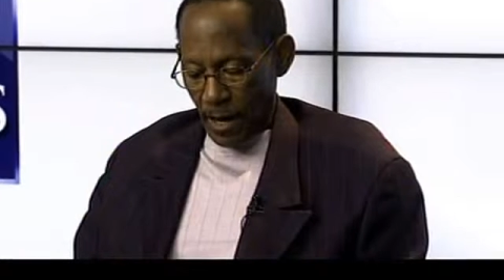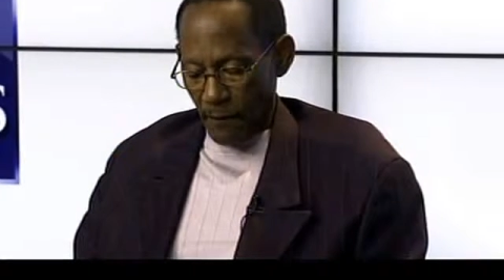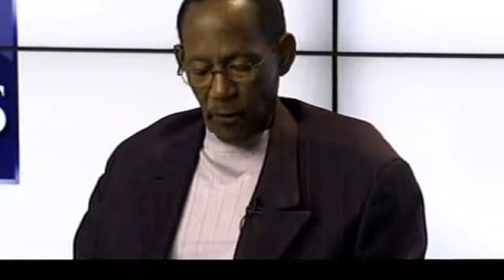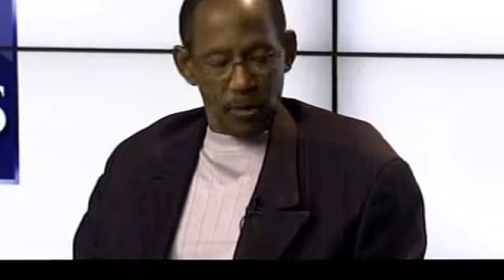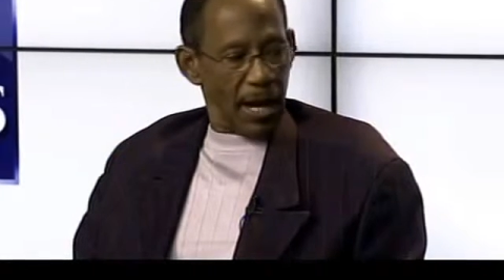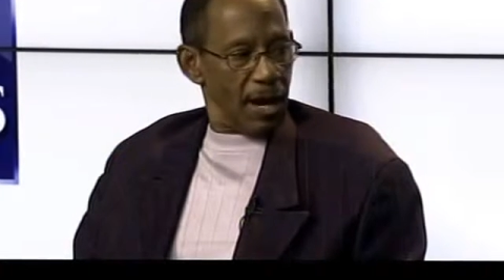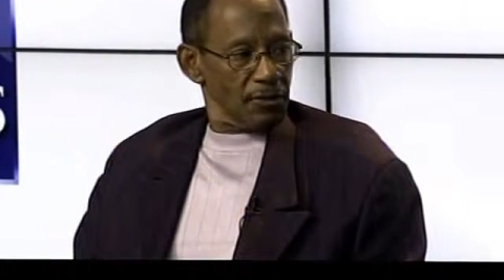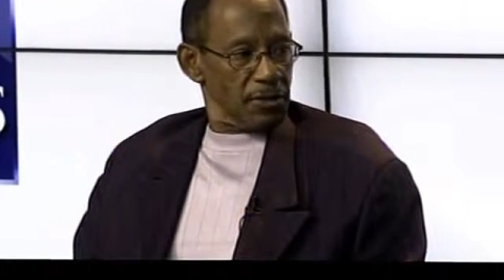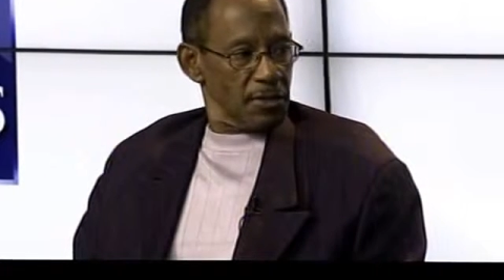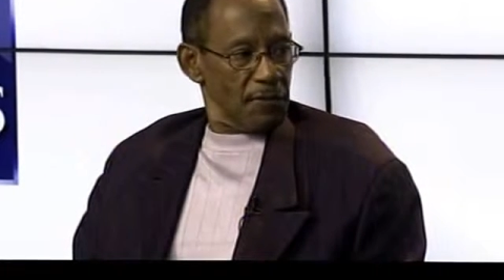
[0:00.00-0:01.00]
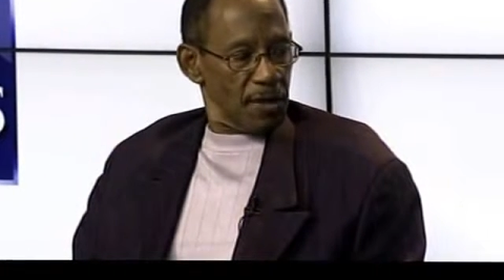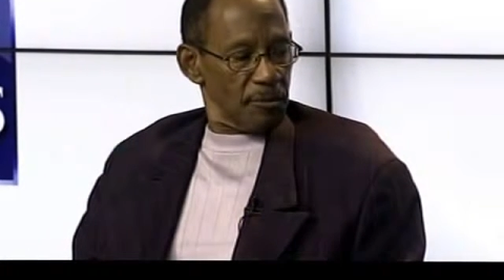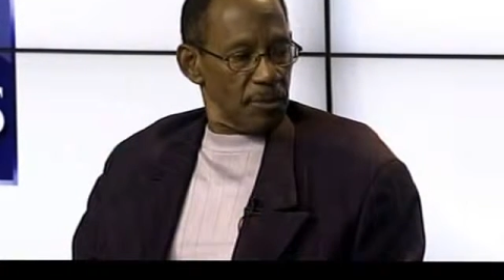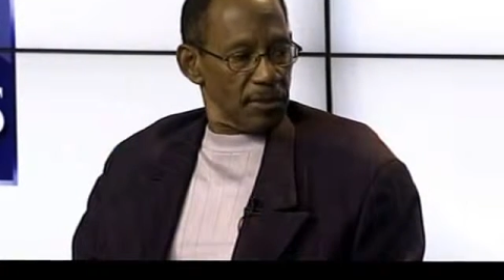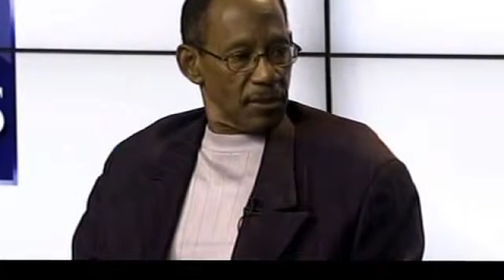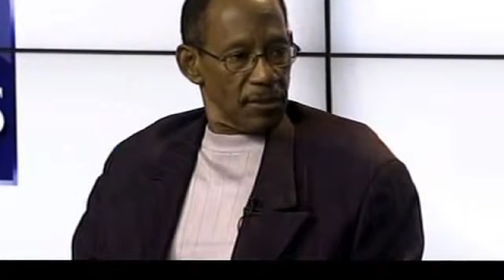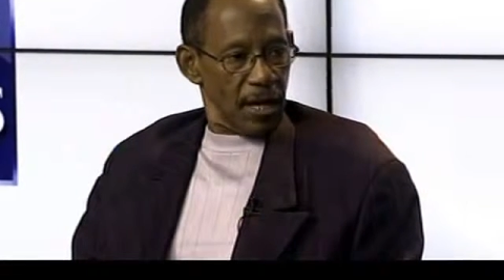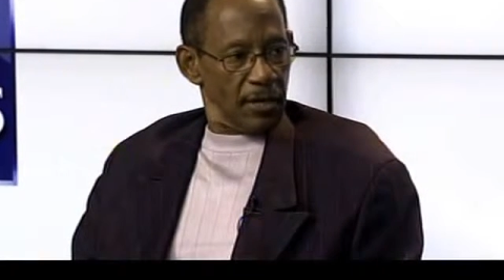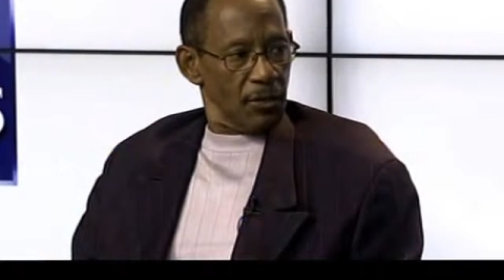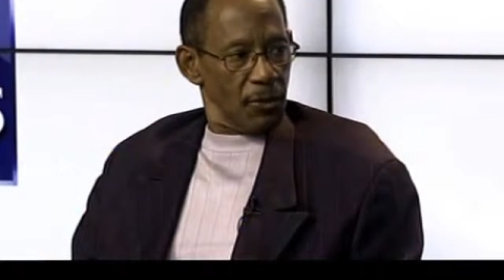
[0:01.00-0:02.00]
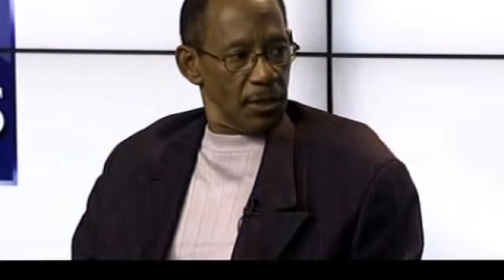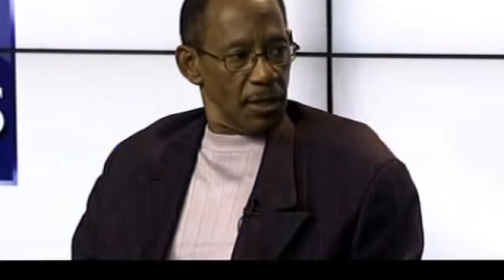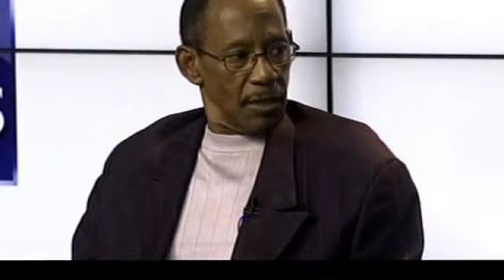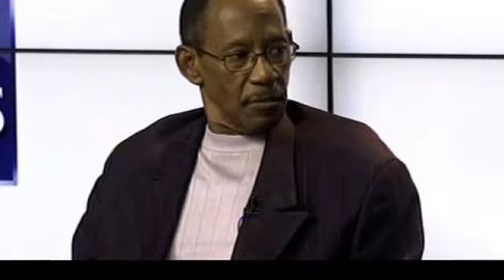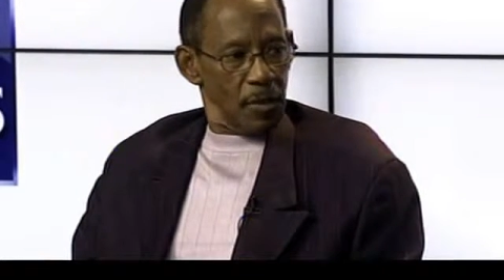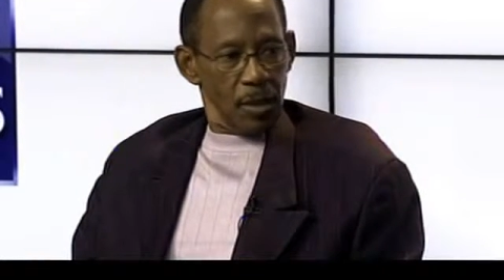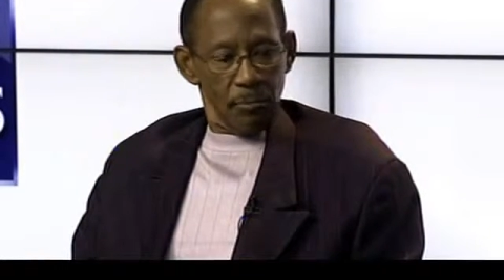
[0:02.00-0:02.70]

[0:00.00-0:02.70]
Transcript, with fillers: affordable housing developments are not going up